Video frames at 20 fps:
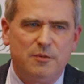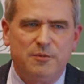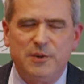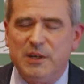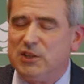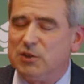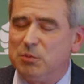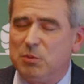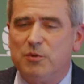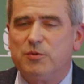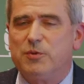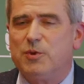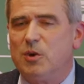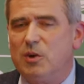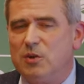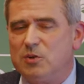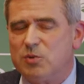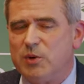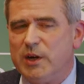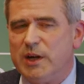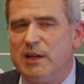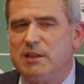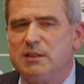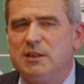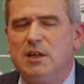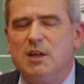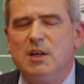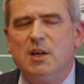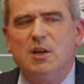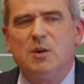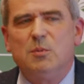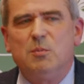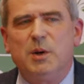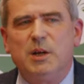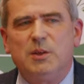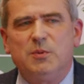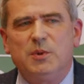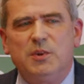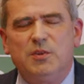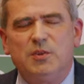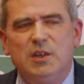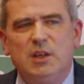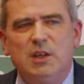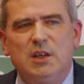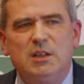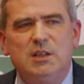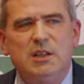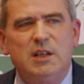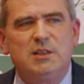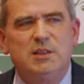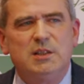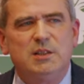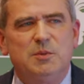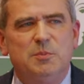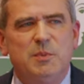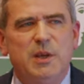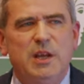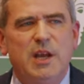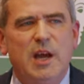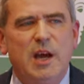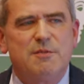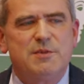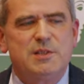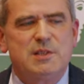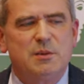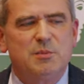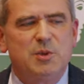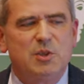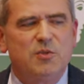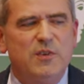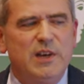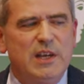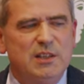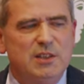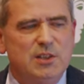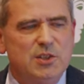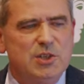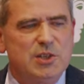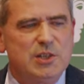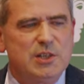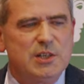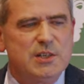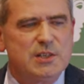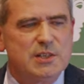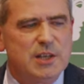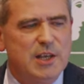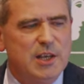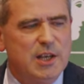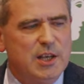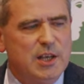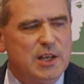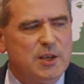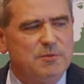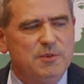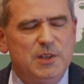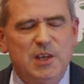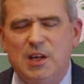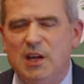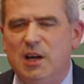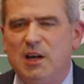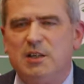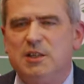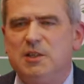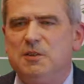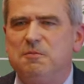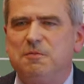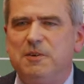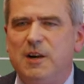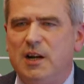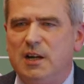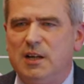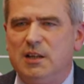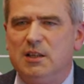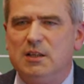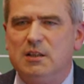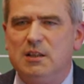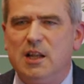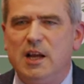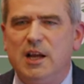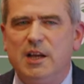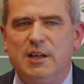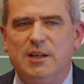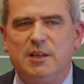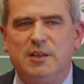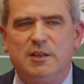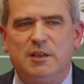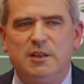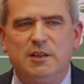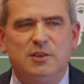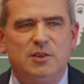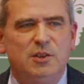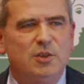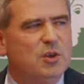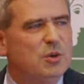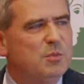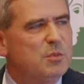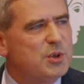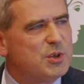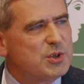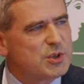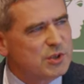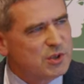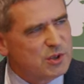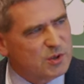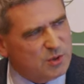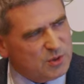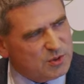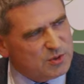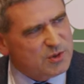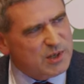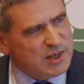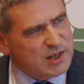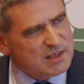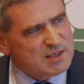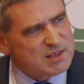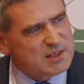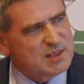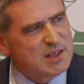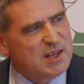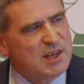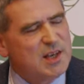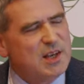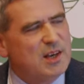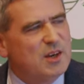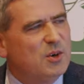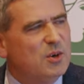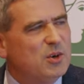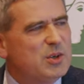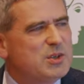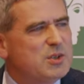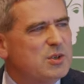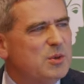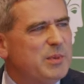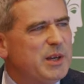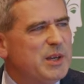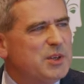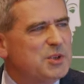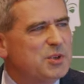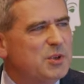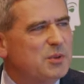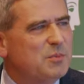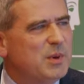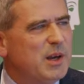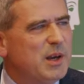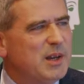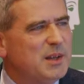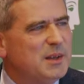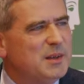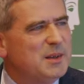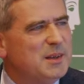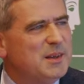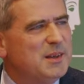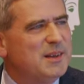freedom of contract, but we think that it may have some advantages if they are defined, like the commercial contracts, also mentioned by